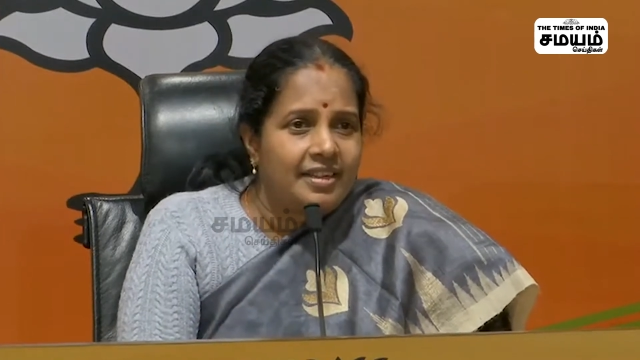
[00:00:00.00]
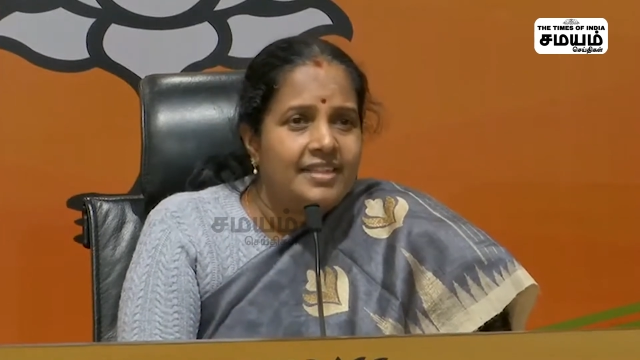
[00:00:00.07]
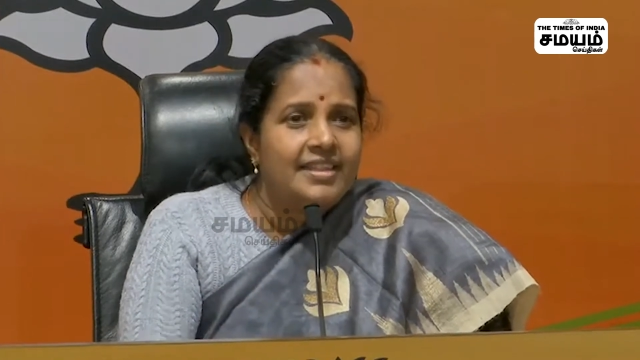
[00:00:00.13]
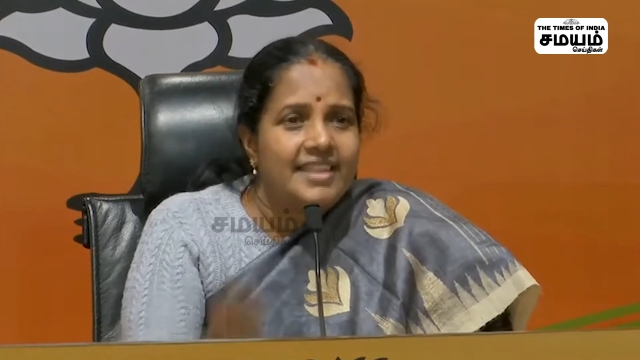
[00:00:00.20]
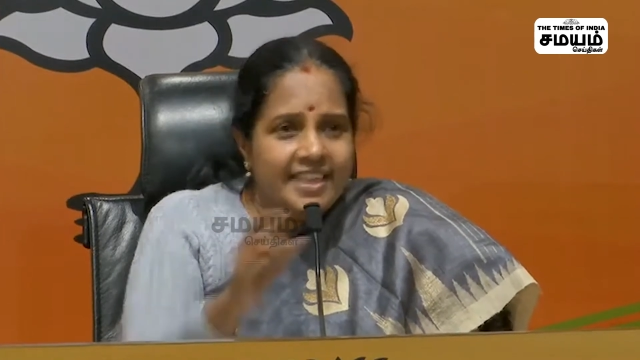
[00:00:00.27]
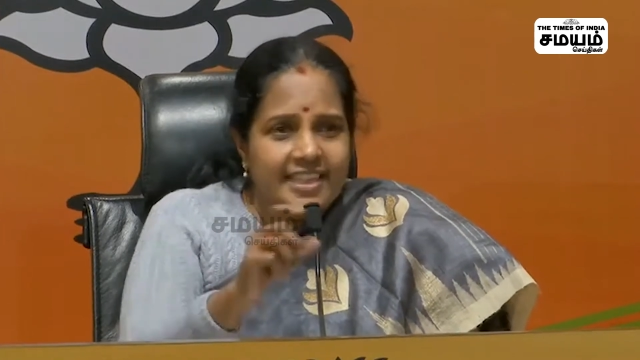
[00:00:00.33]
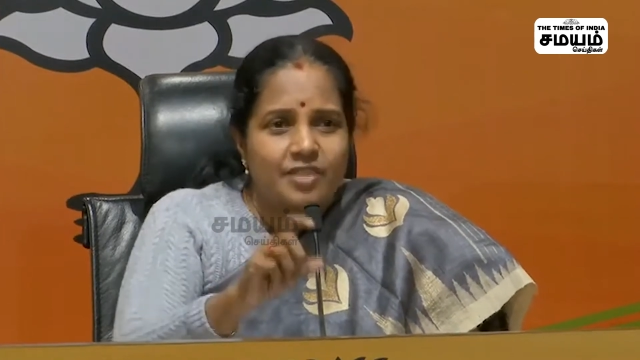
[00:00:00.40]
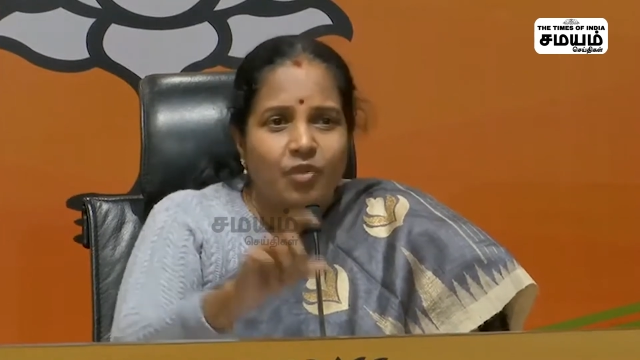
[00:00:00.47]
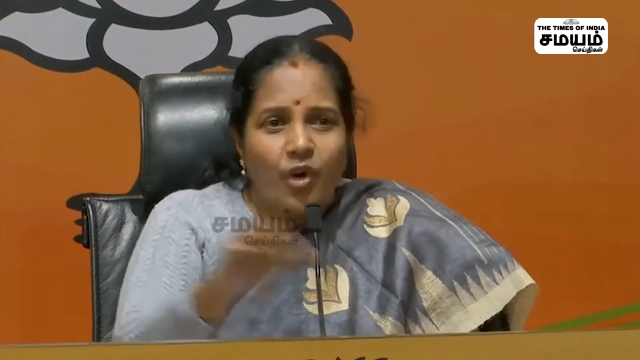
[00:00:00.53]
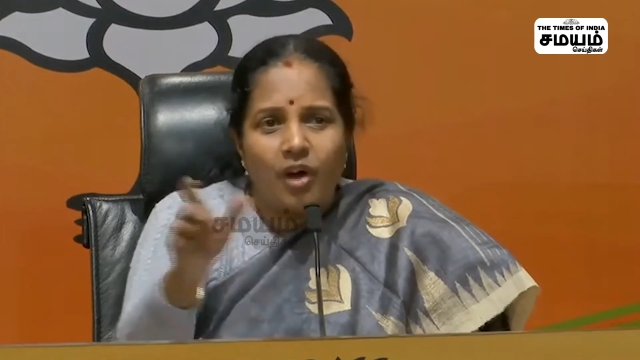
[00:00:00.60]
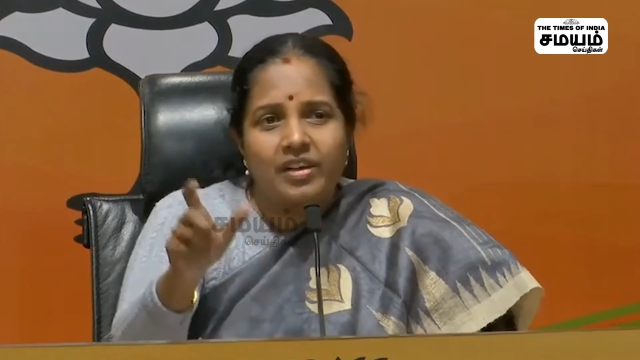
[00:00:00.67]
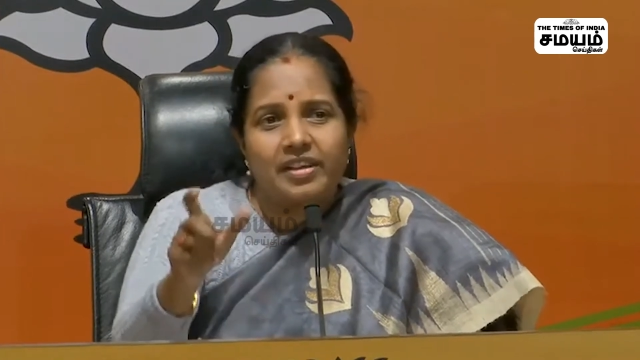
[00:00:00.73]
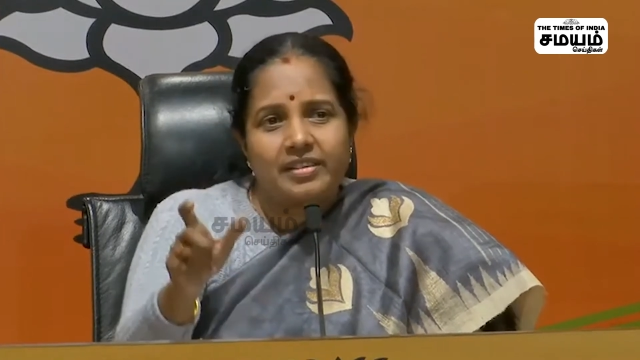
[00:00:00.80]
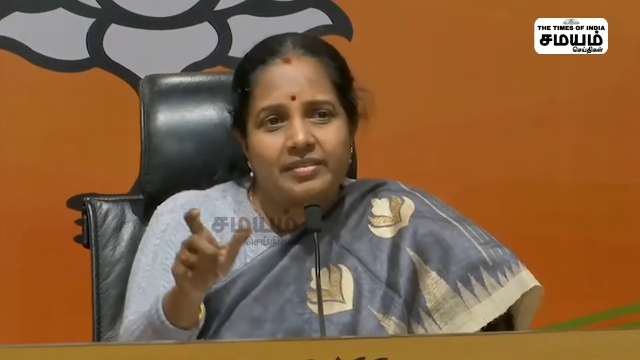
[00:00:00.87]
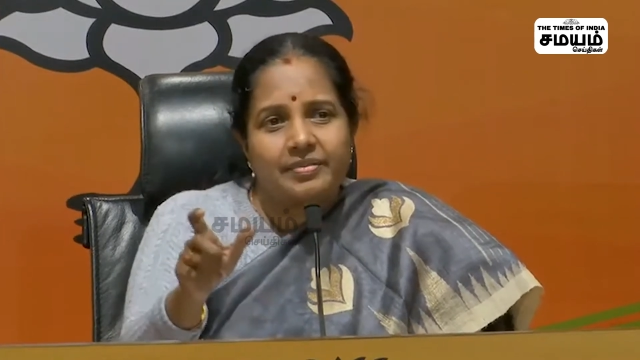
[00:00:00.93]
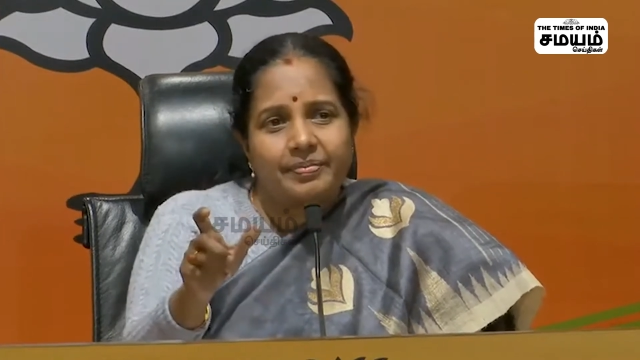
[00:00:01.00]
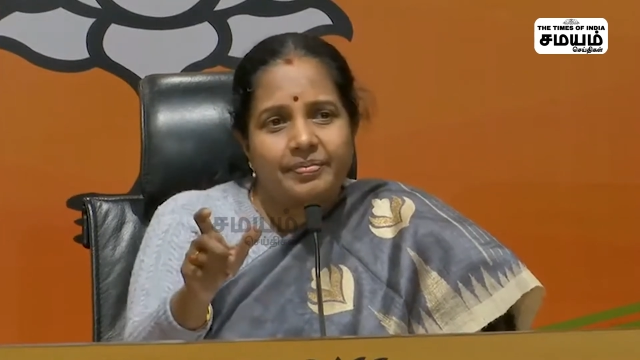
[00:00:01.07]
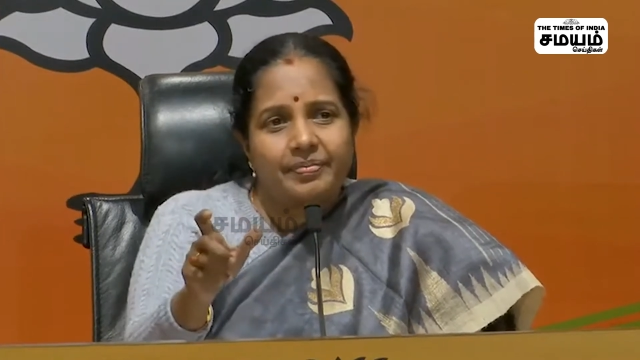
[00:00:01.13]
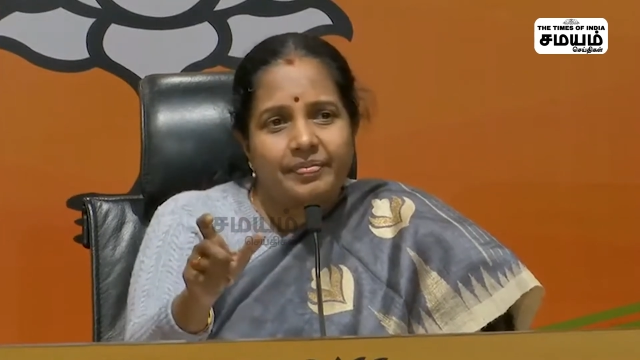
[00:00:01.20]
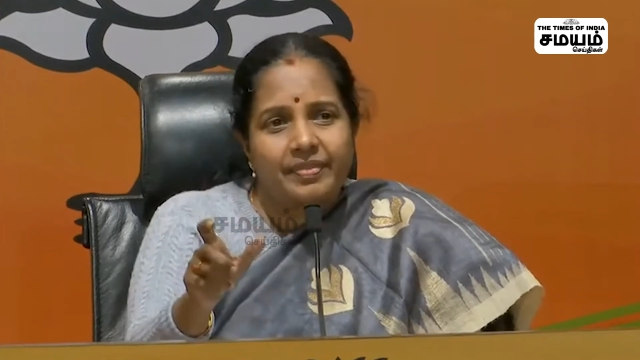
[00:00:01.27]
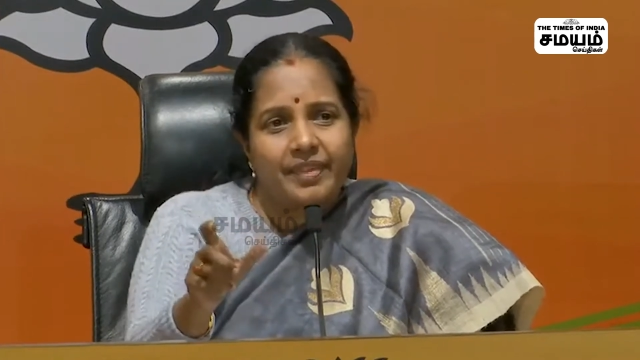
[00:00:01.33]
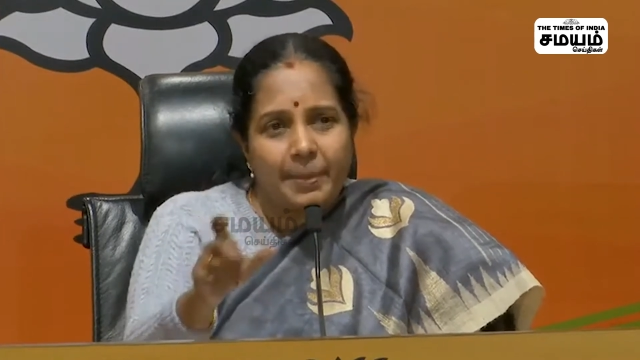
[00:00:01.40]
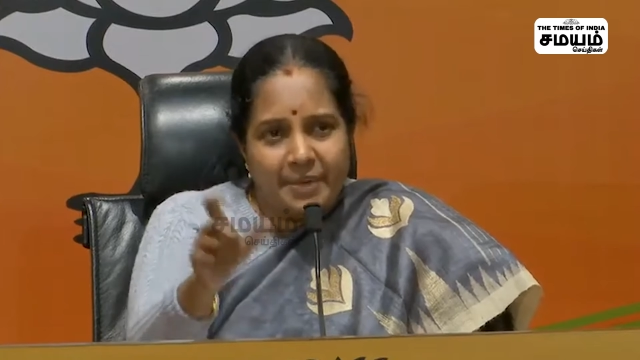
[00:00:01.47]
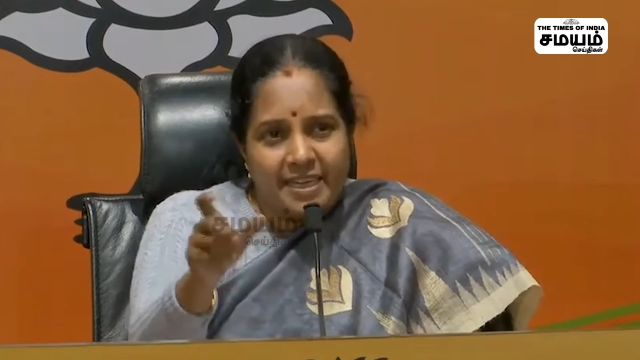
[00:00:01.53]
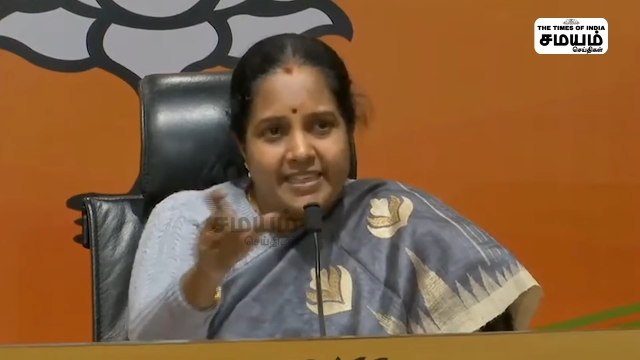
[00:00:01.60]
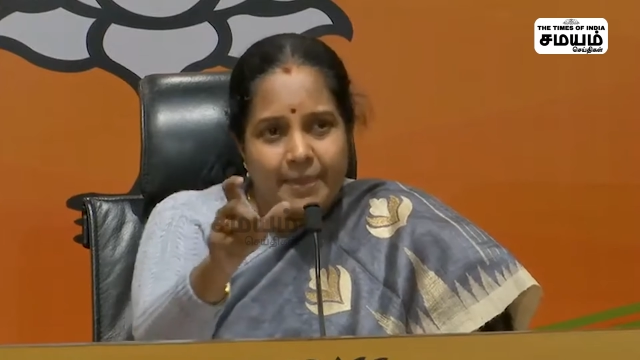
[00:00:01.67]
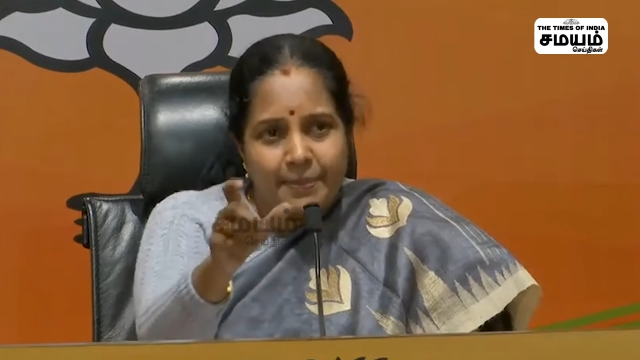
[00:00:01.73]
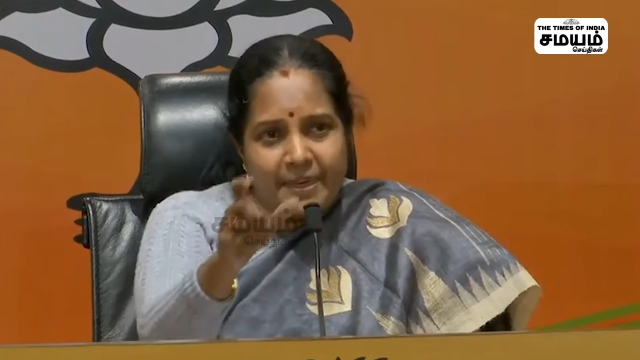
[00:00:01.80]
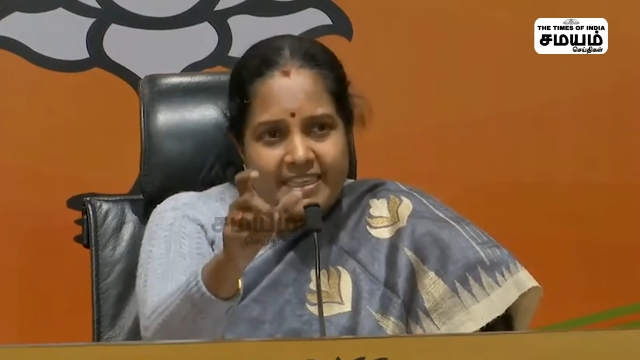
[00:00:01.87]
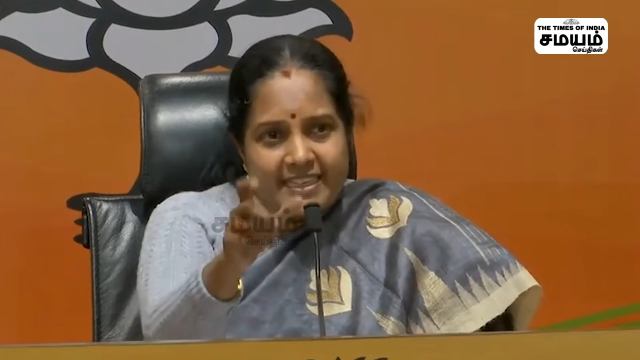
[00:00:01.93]
This is what the
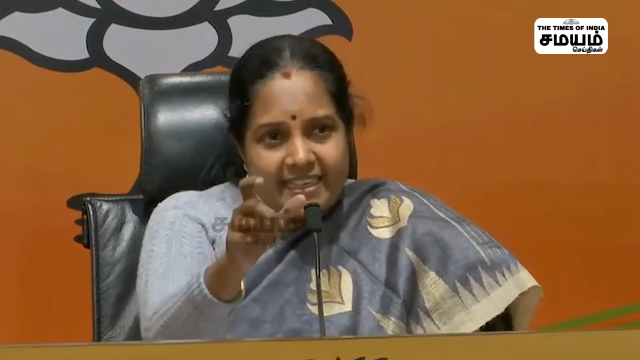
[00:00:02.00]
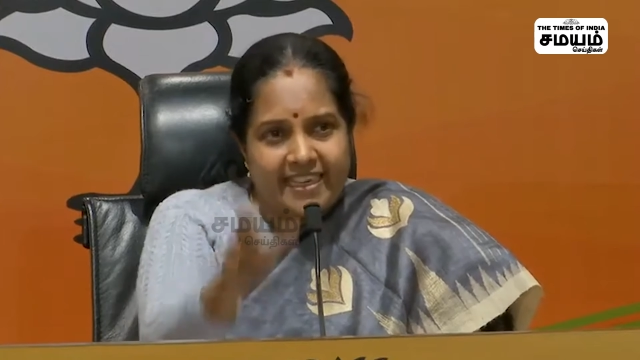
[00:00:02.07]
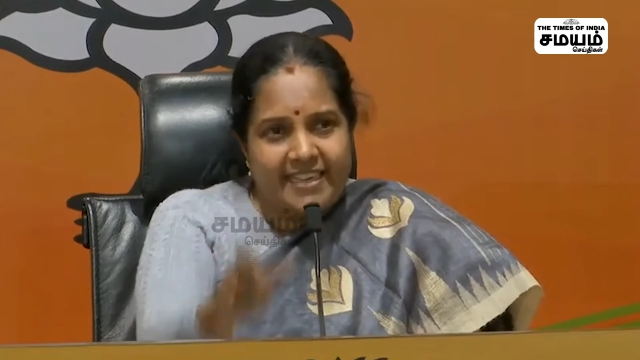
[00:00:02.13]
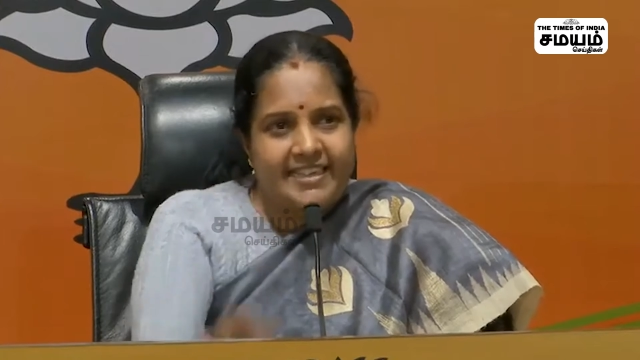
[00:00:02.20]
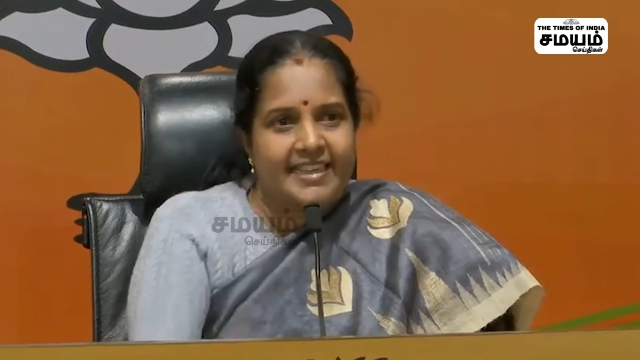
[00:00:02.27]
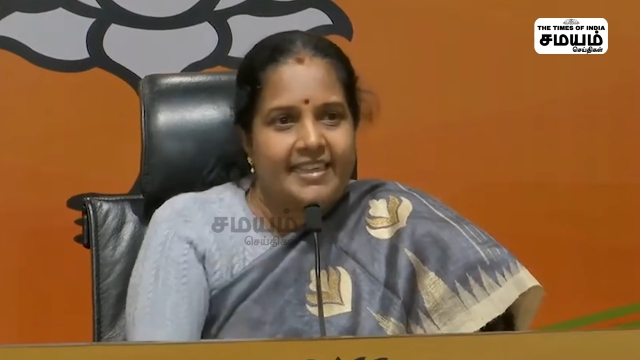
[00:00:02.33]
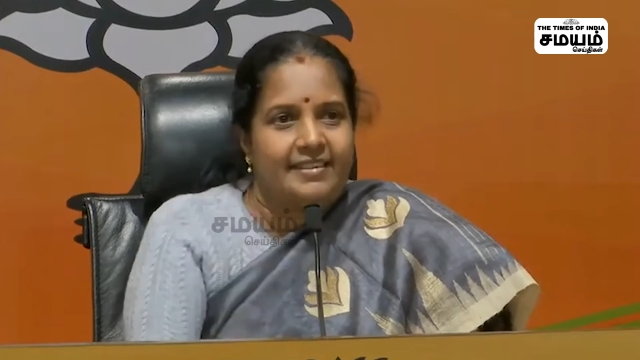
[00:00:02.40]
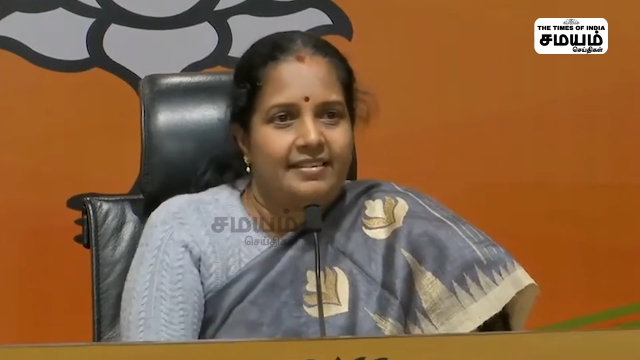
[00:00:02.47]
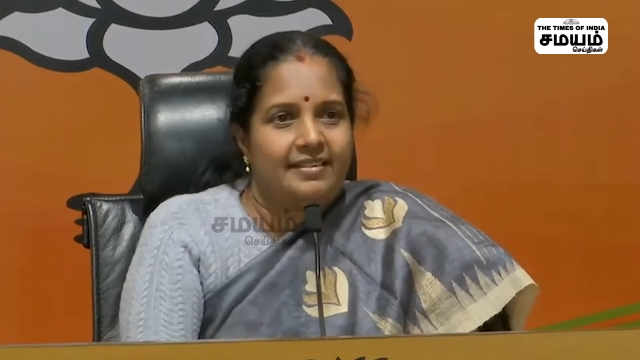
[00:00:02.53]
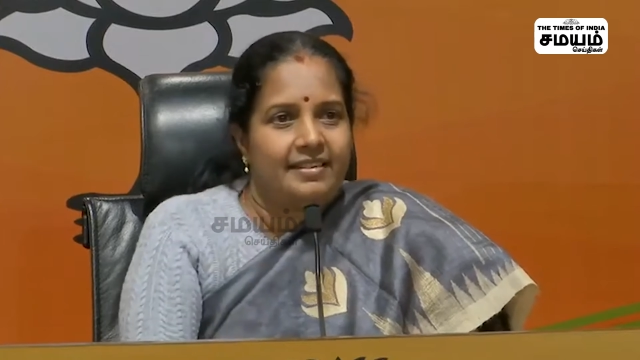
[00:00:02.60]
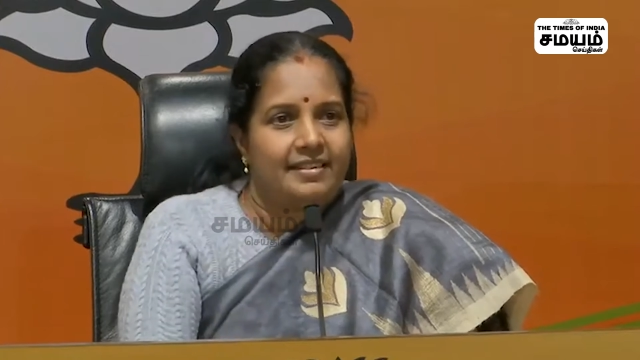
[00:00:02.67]
BJP is raising.